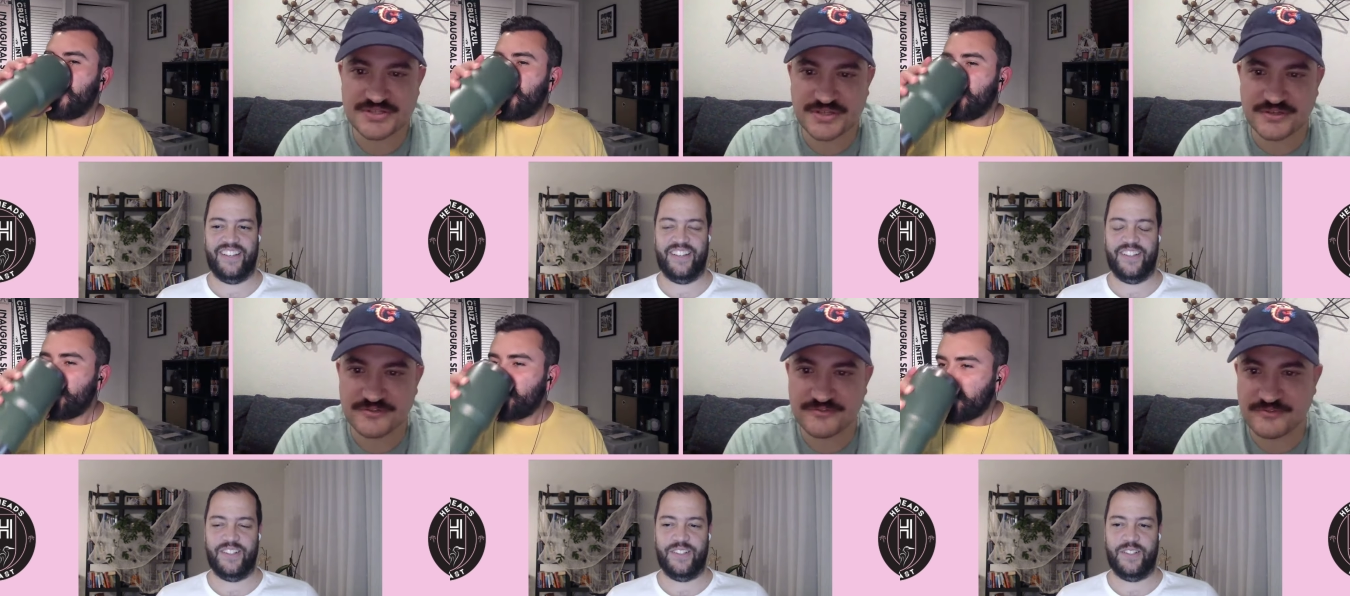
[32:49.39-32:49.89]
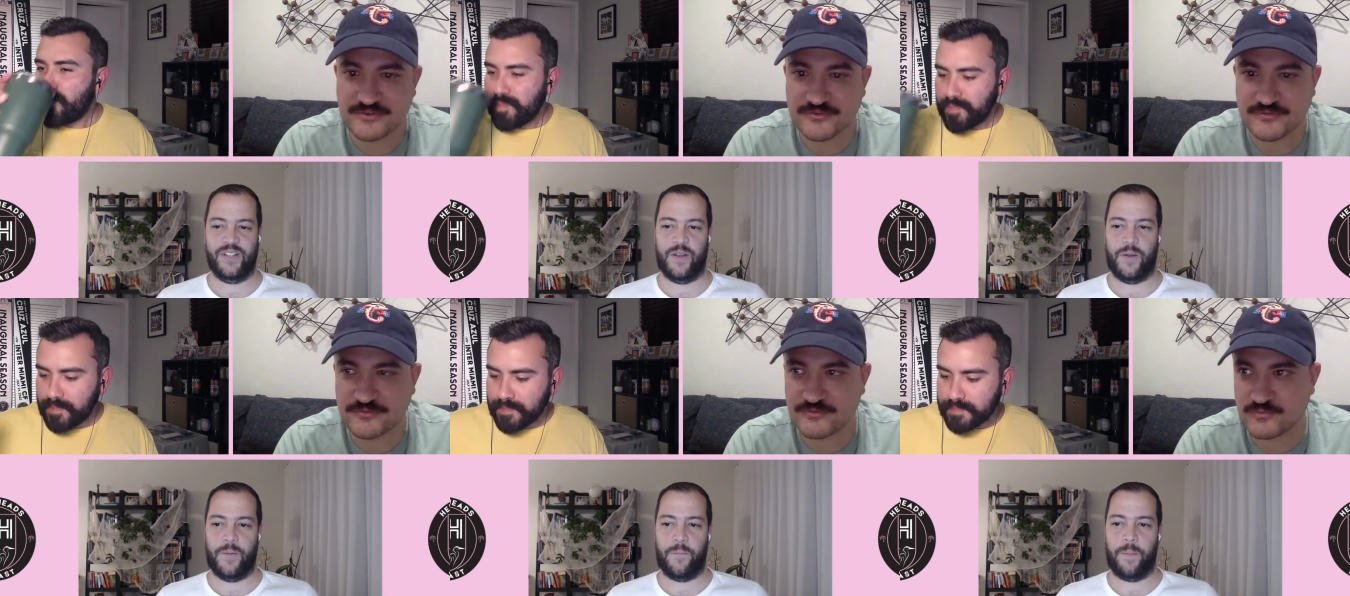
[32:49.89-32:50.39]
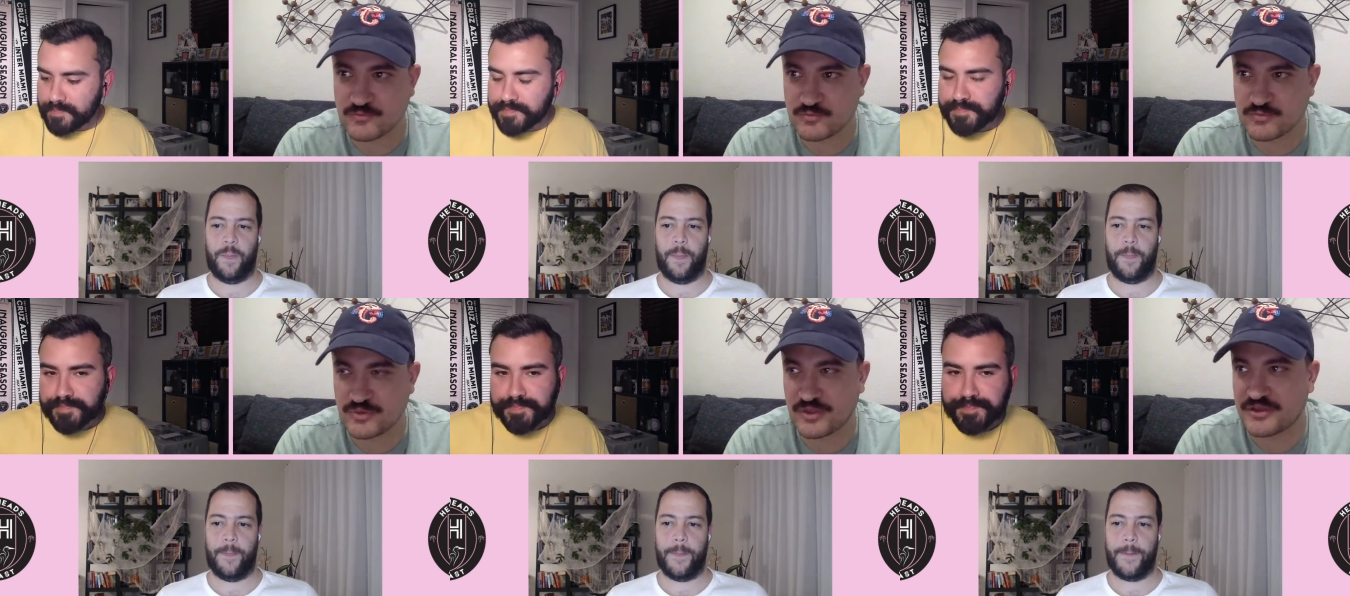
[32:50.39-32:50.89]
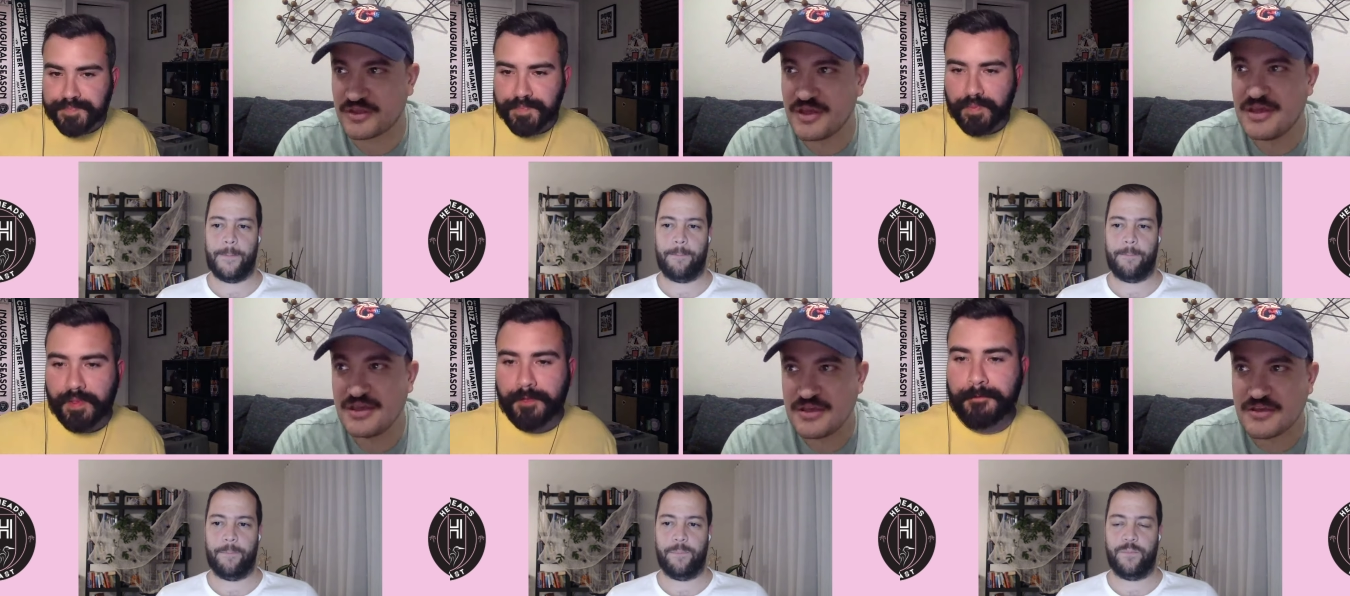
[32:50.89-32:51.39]
Speaker 1: If, if like,
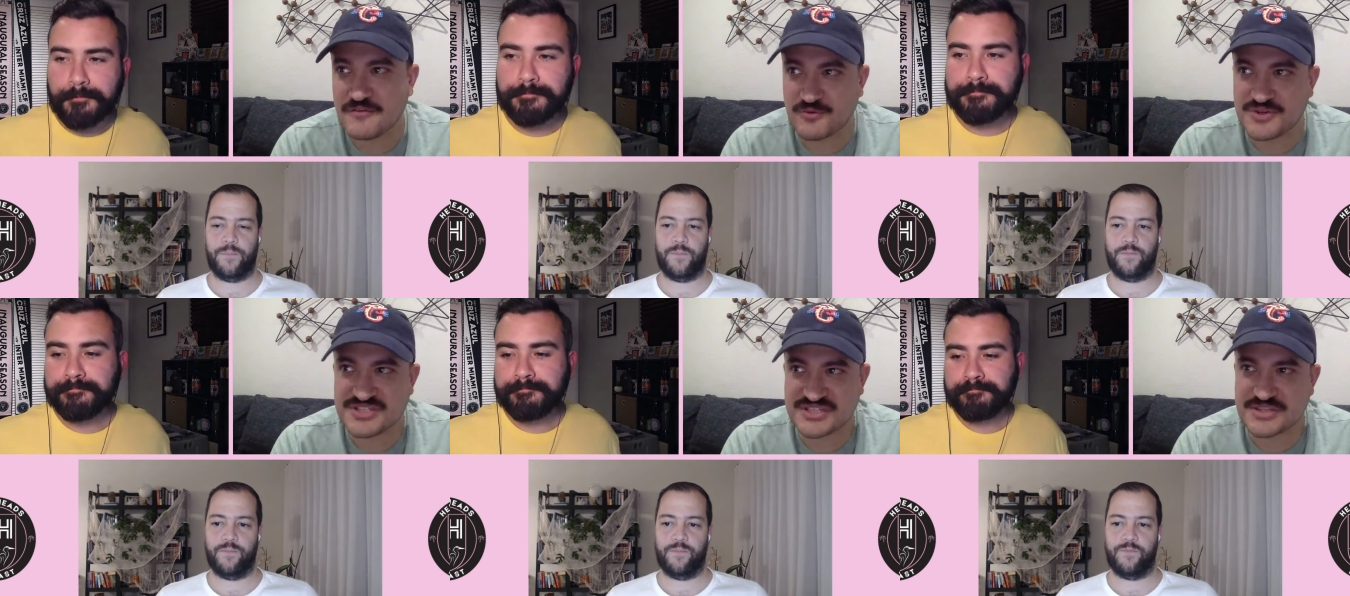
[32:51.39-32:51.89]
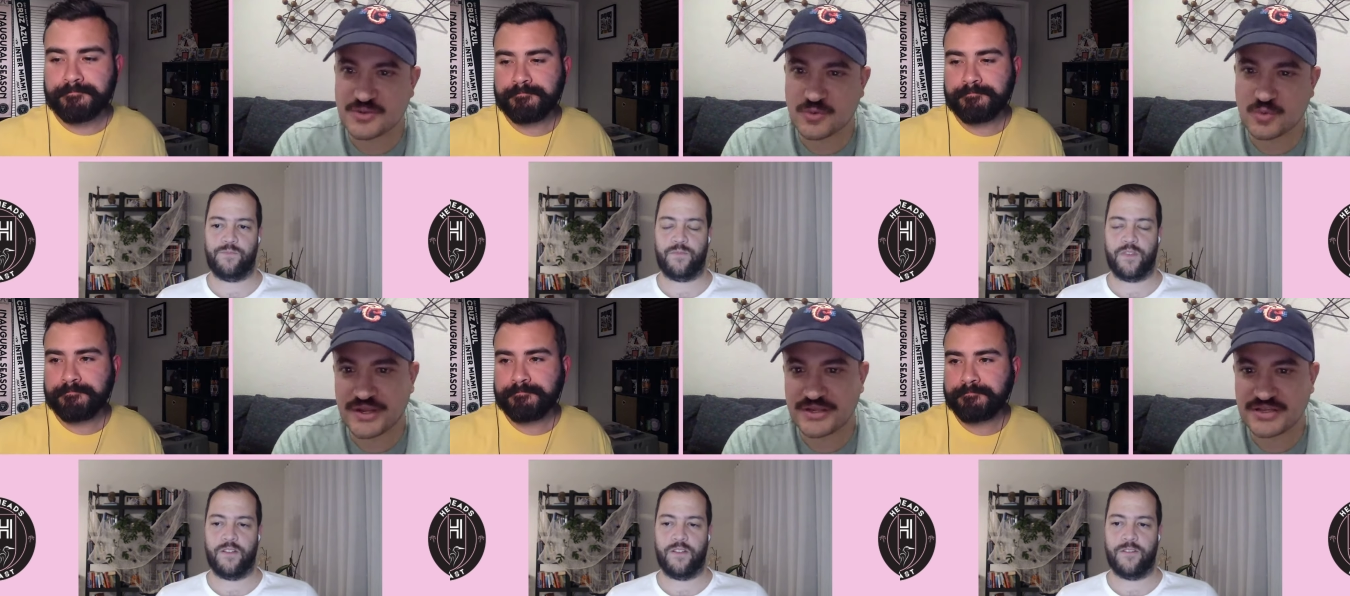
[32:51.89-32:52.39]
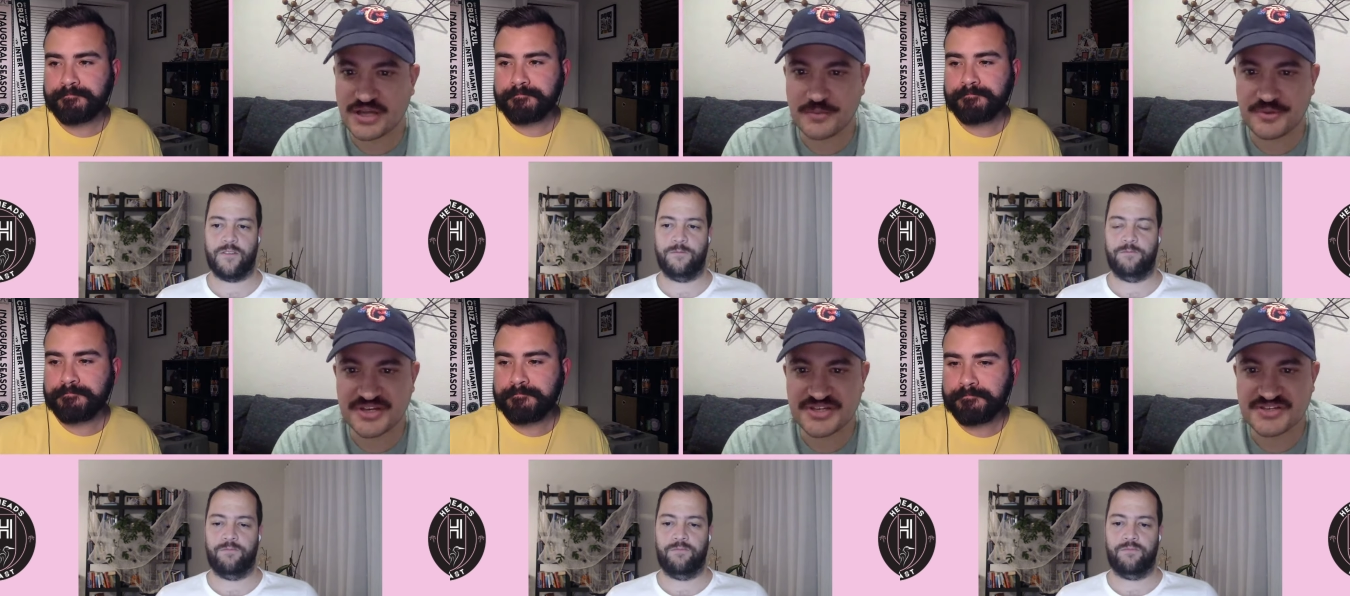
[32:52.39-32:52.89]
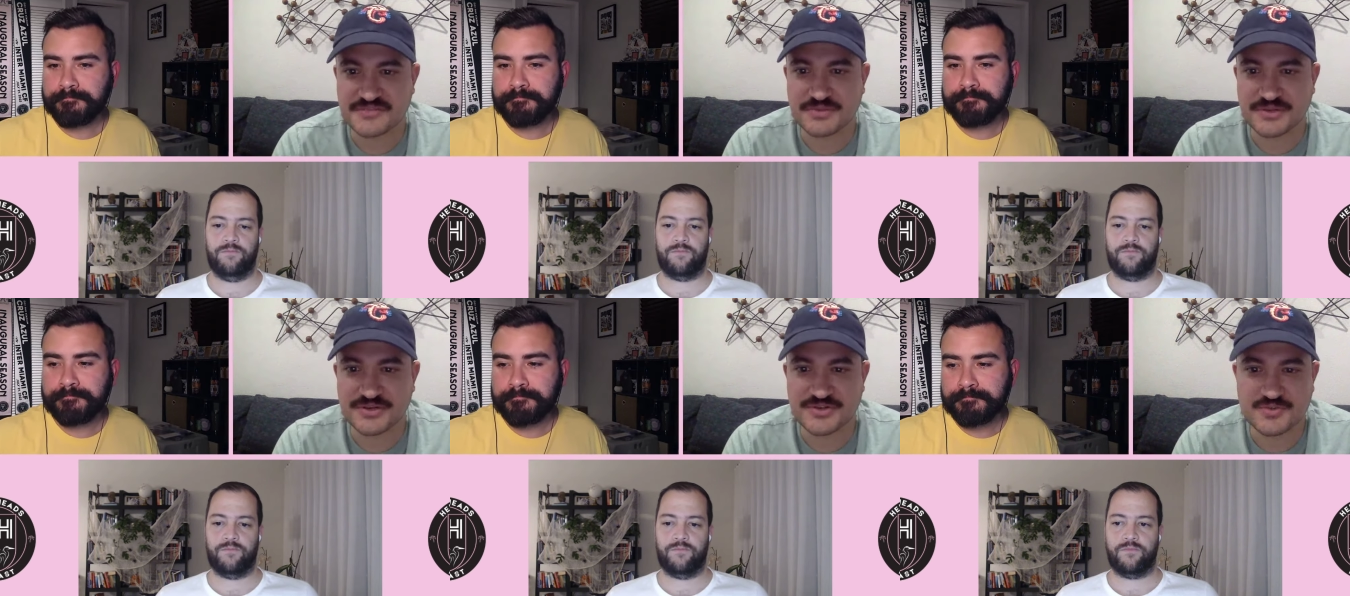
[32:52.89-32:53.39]
if we see the right combination of
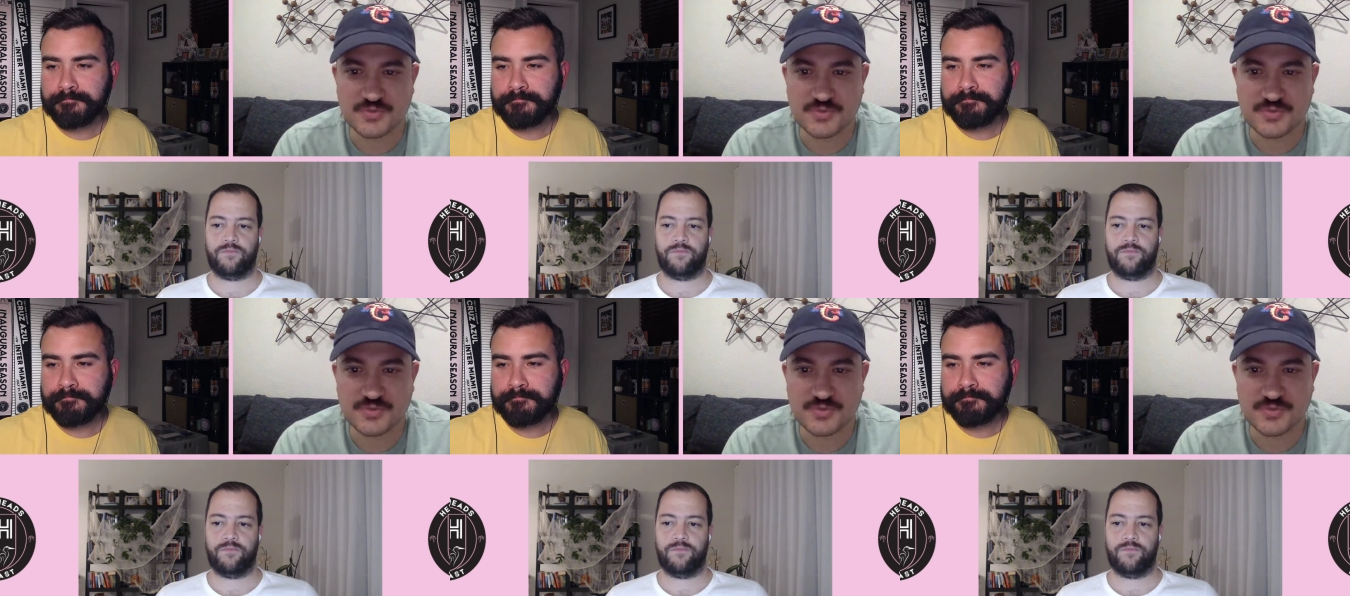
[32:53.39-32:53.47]
players,